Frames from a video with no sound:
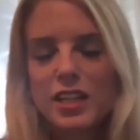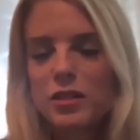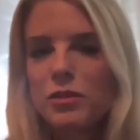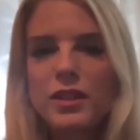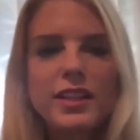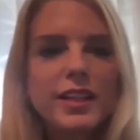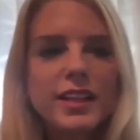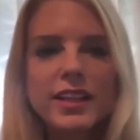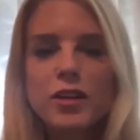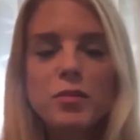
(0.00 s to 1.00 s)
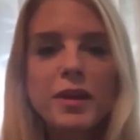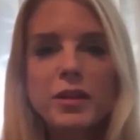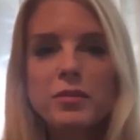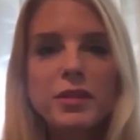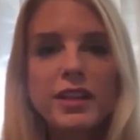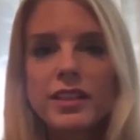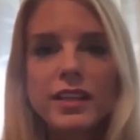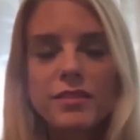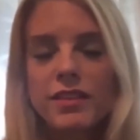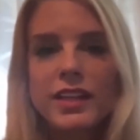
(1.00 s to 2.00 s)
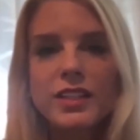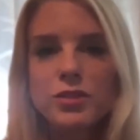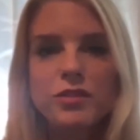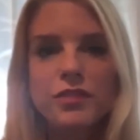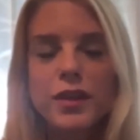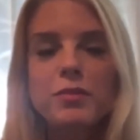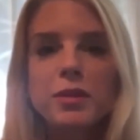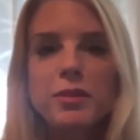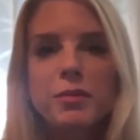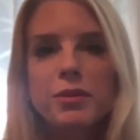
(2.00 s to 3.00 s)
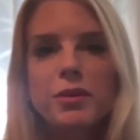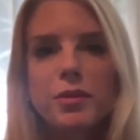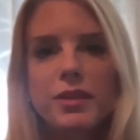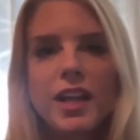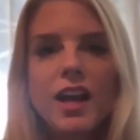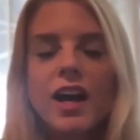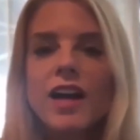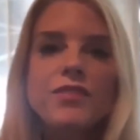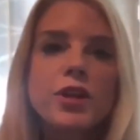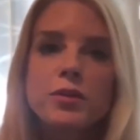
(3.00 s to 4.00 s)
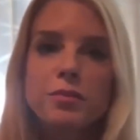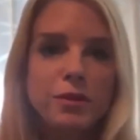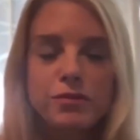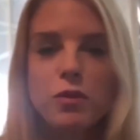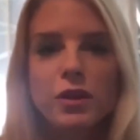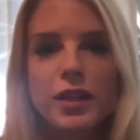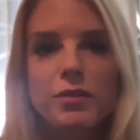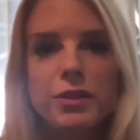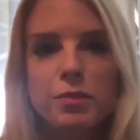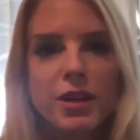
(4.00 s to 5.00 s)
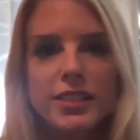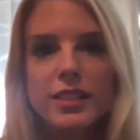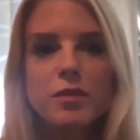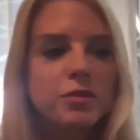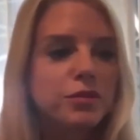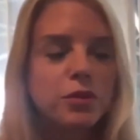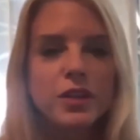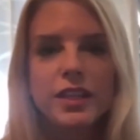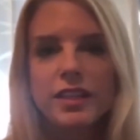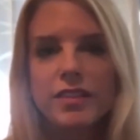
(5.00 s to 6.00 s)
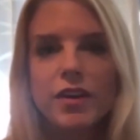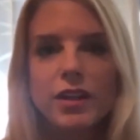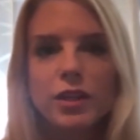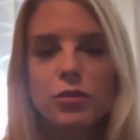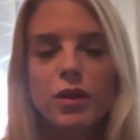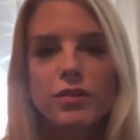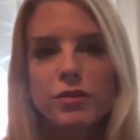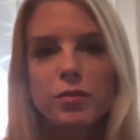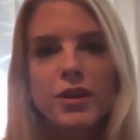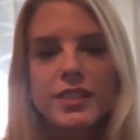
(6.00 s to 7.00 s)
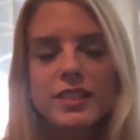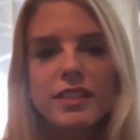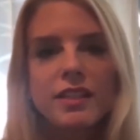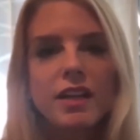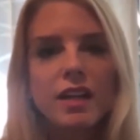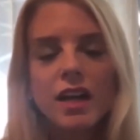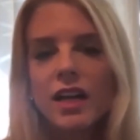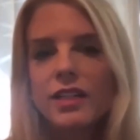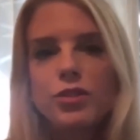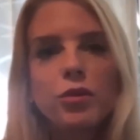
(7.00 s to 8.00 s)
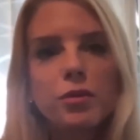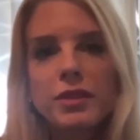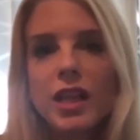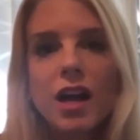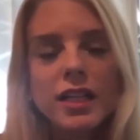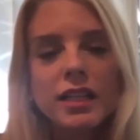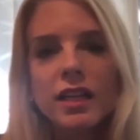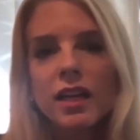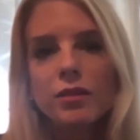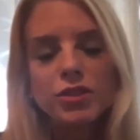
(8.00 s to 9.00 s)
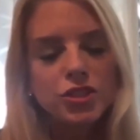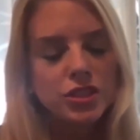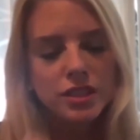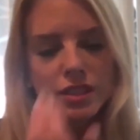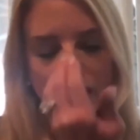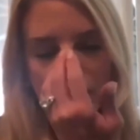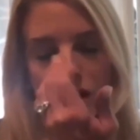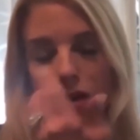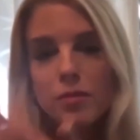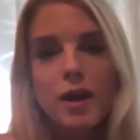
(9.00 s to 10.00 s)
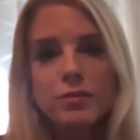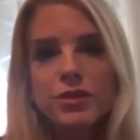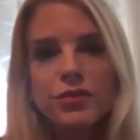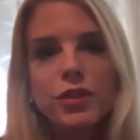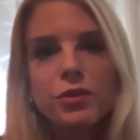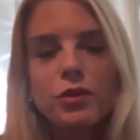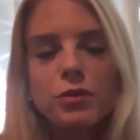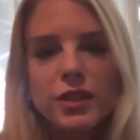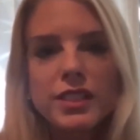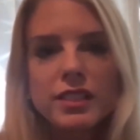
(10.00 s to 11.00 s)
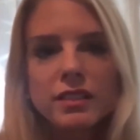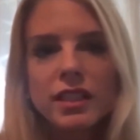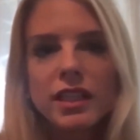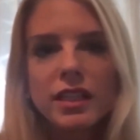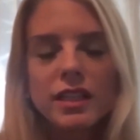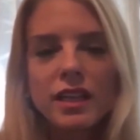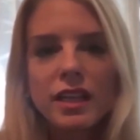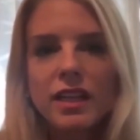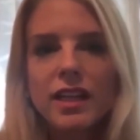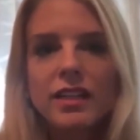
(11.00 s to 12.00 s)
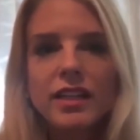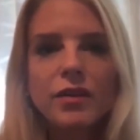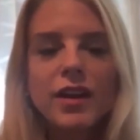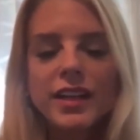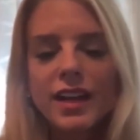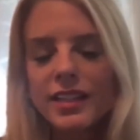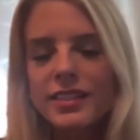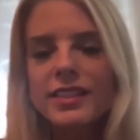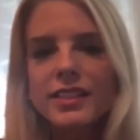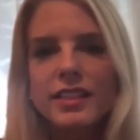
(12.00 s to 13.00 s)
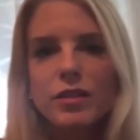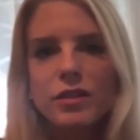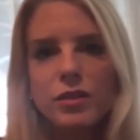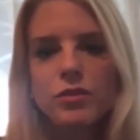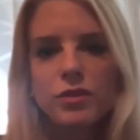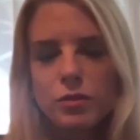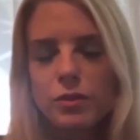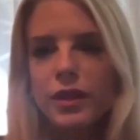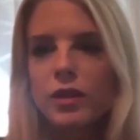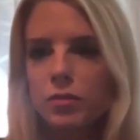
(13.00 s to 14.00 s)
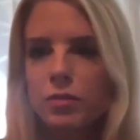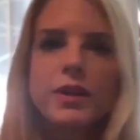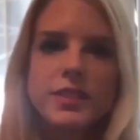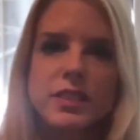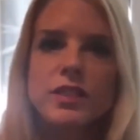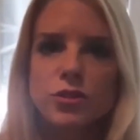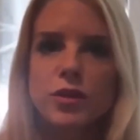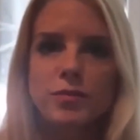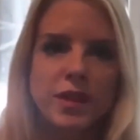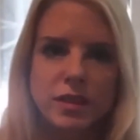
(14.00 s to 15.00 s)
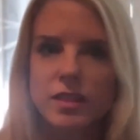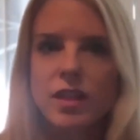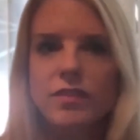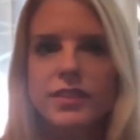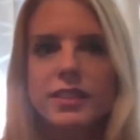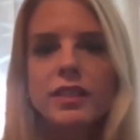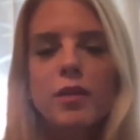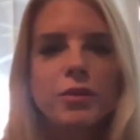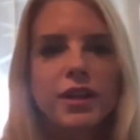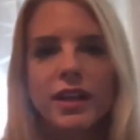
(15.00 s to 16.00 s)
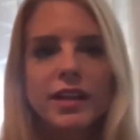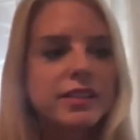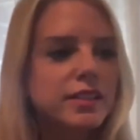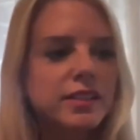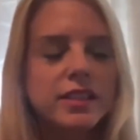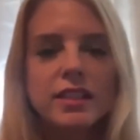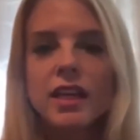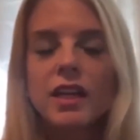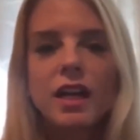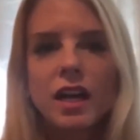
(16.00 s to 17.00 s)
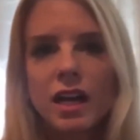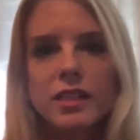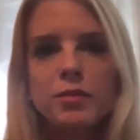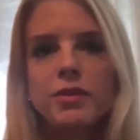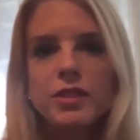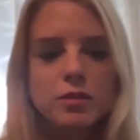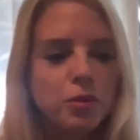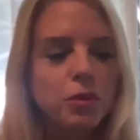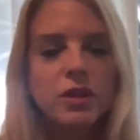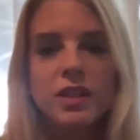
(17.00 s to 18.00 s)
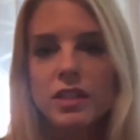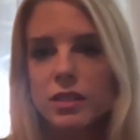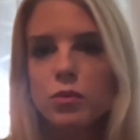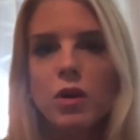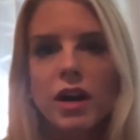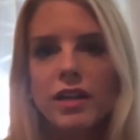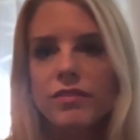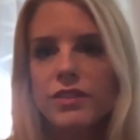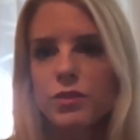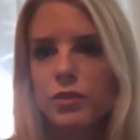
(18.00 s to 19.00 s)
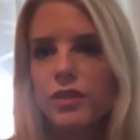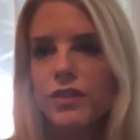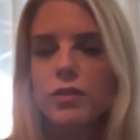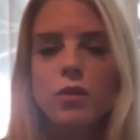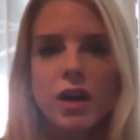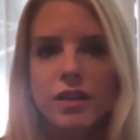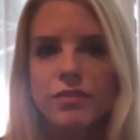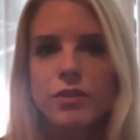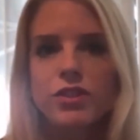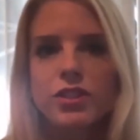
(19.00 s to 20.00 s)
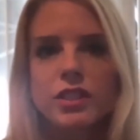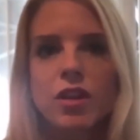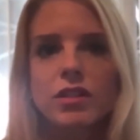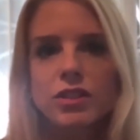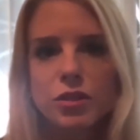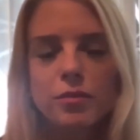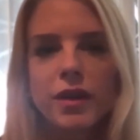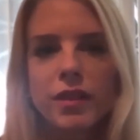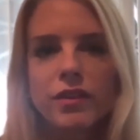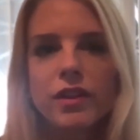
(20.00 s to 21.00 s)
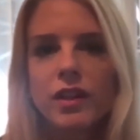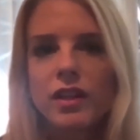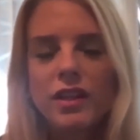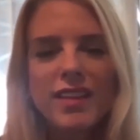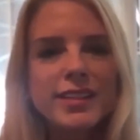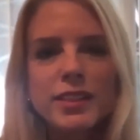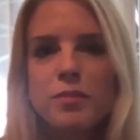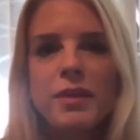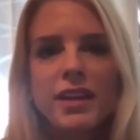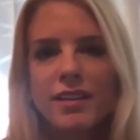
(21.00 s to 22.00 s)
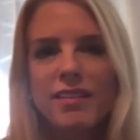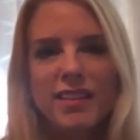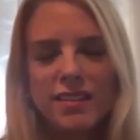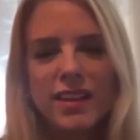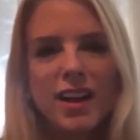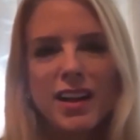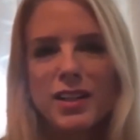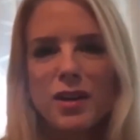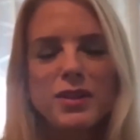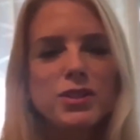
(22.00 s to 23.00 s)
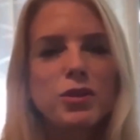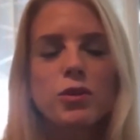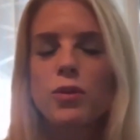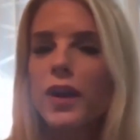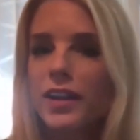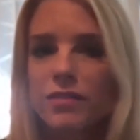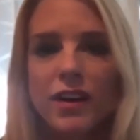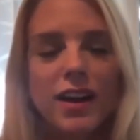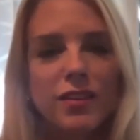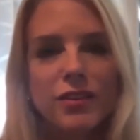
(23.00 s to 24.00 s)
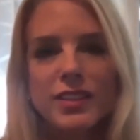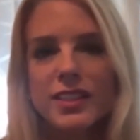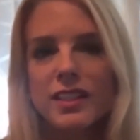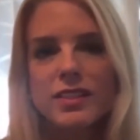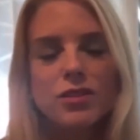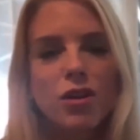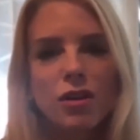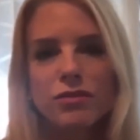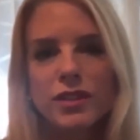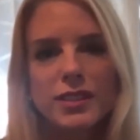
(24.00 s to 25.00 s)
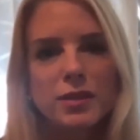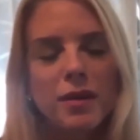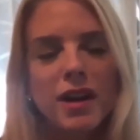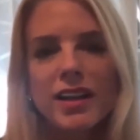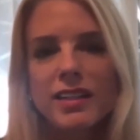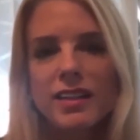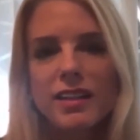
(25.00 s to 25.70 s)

Well, I care about him like I do a family member. I mean, I've known him before he was president, before he thought he would run for president. I adore Melania. I was just at her mom's funeral recently, and you know, I get to see the real President Trump, not the celebrity. I got to see a husband supporting his wife, his grieving wife who had just lost her mother. That's the man that I know. He's a great father. His kids are all friends of mine.